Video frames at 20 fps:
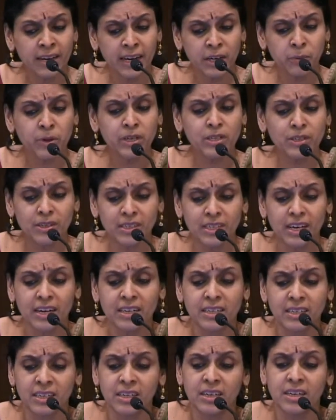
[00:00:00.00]
the network
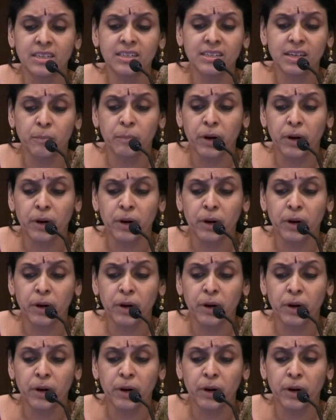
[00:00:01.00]
society is